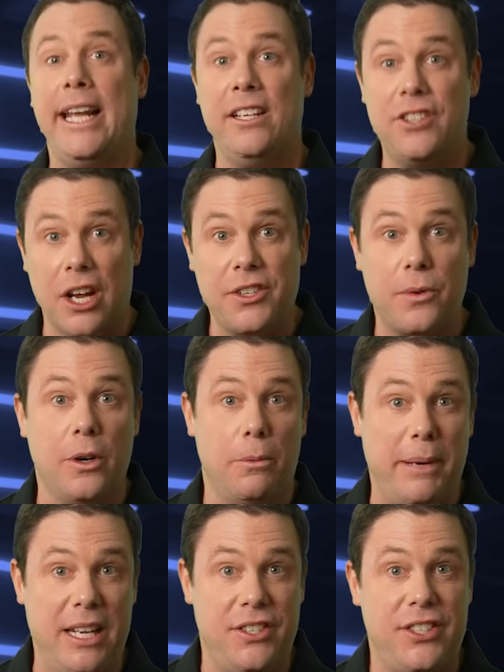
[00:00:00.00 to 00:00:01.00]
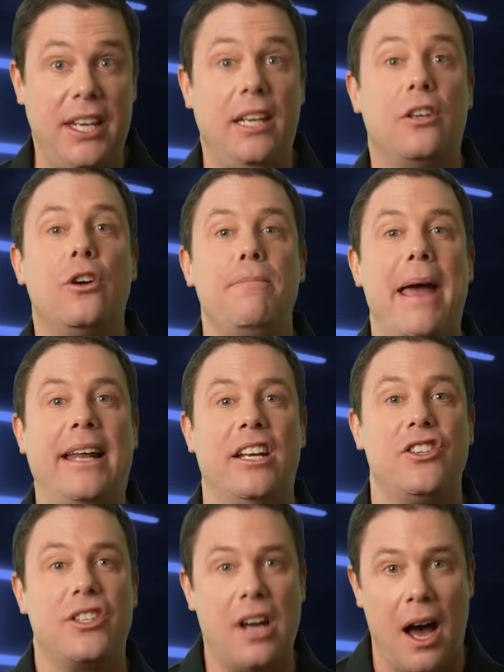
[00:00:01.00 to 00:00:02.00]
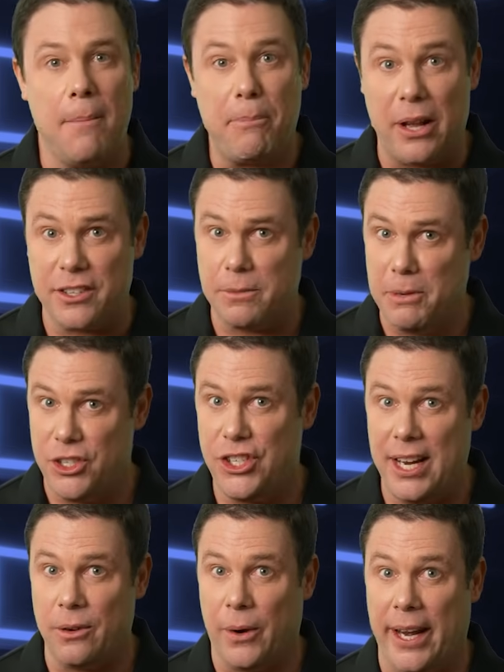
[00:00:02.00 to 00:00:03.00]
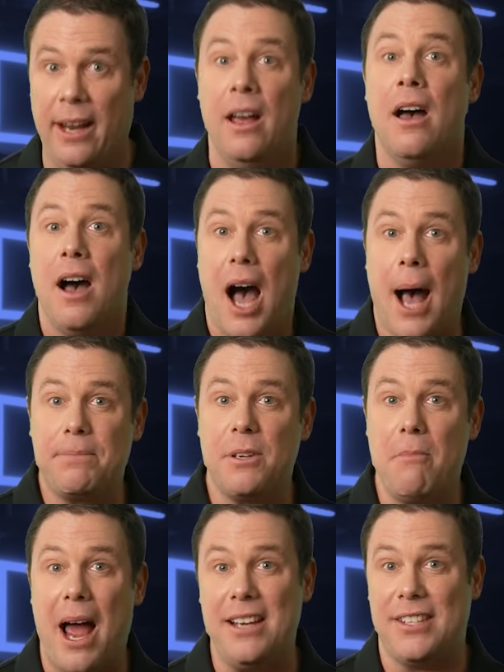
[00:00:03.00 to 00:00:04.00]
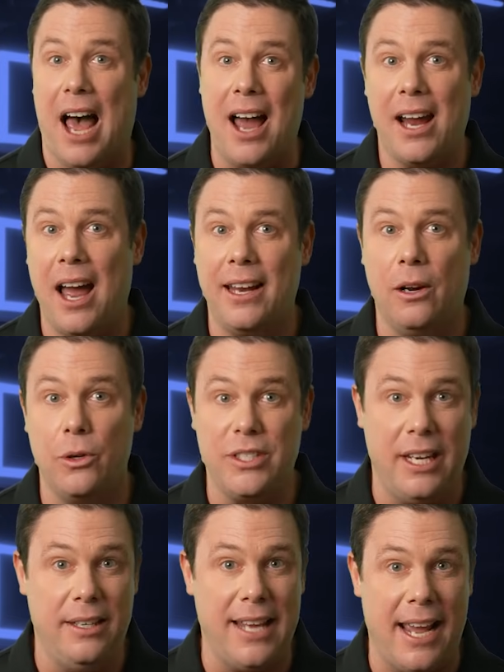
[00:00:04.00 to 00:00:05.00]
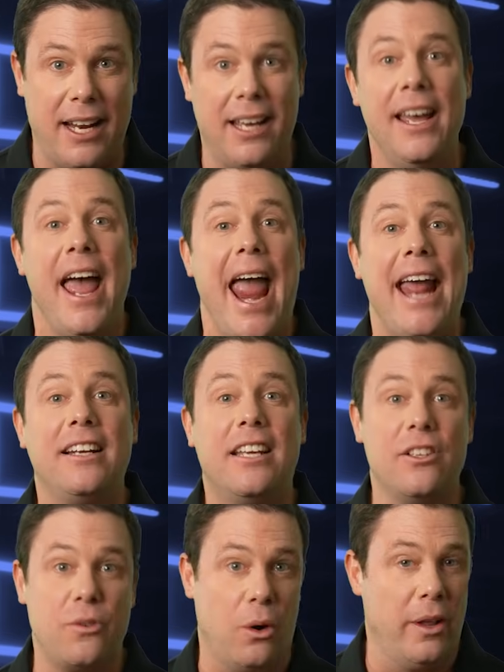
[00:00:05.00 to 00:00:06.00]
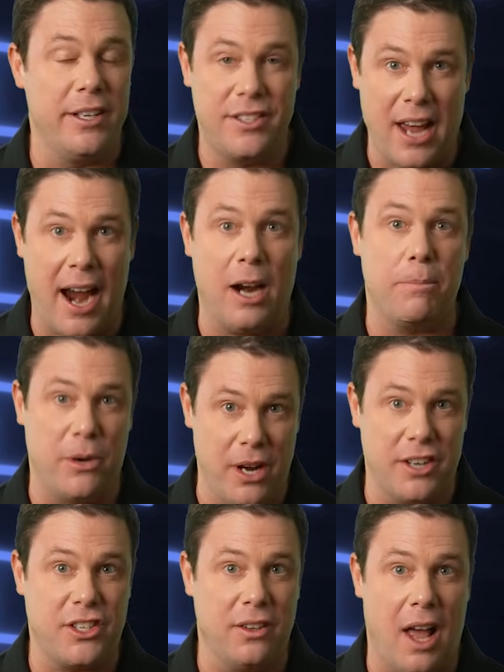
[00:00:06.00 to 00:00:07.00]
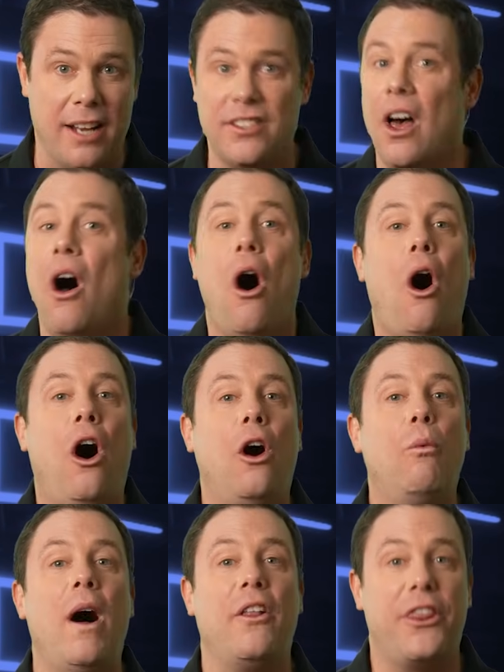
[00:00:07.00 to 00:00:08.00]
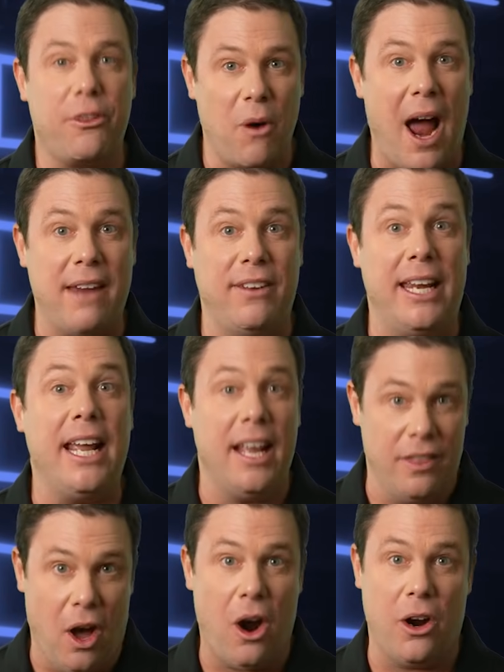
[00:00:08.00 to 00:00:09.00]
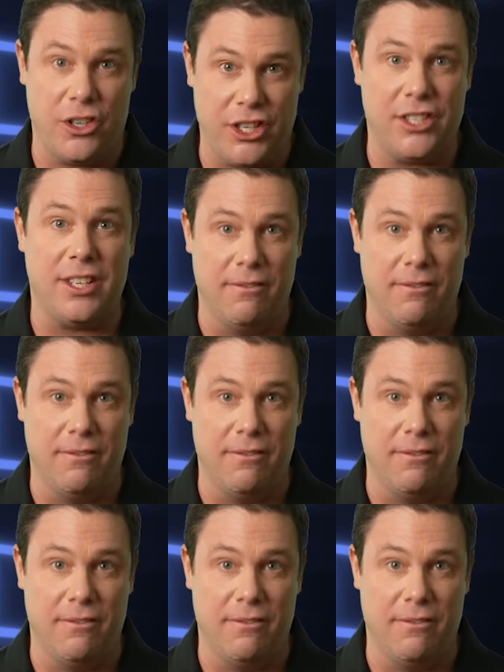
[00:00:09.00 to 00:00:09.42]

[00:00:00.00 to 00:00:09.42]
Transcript: industrial PC could manage complex machinery, optimize IIoT data, and control entire production lines, all while thriving in the harshest